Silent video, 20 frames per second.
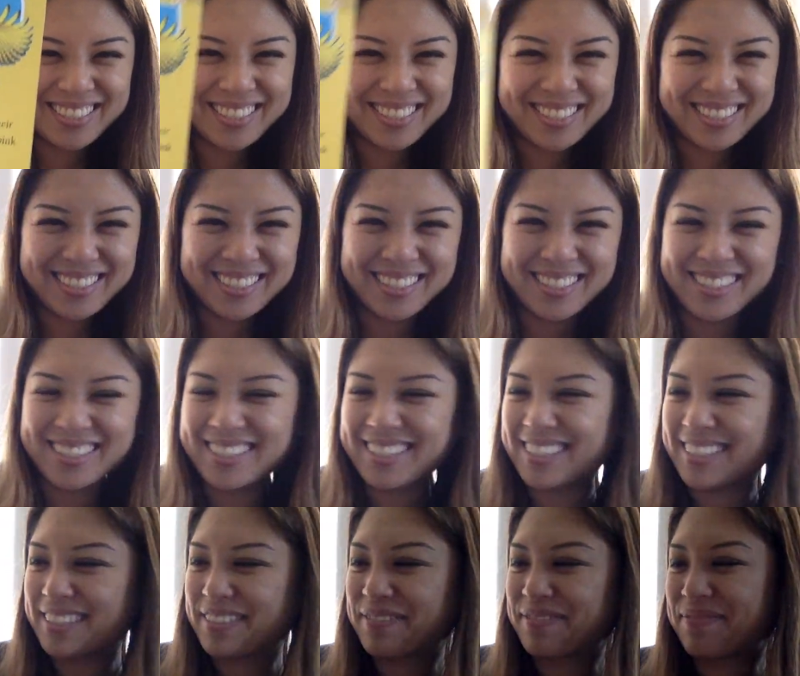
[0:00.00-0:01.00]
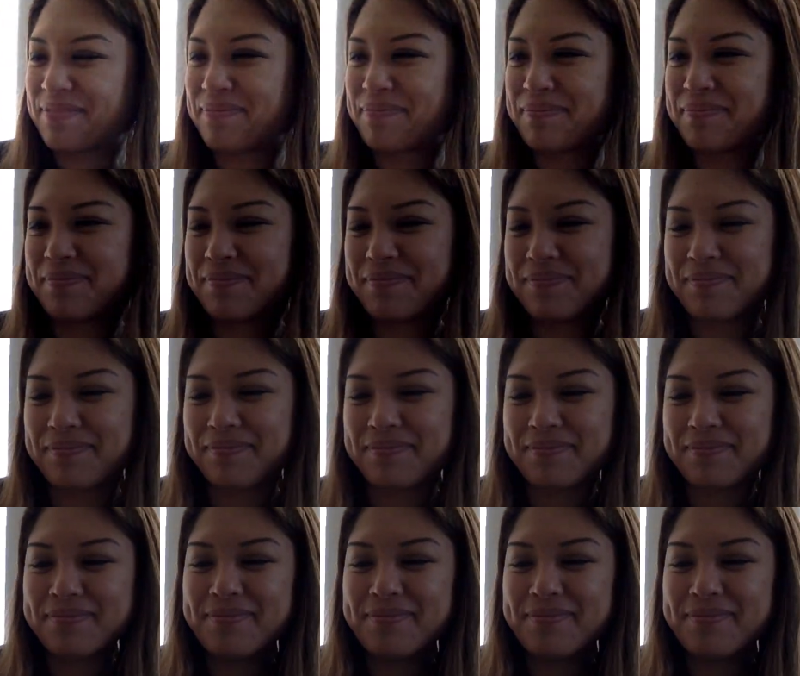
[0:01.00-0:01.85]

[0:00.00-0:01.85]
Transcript: Nothing is said.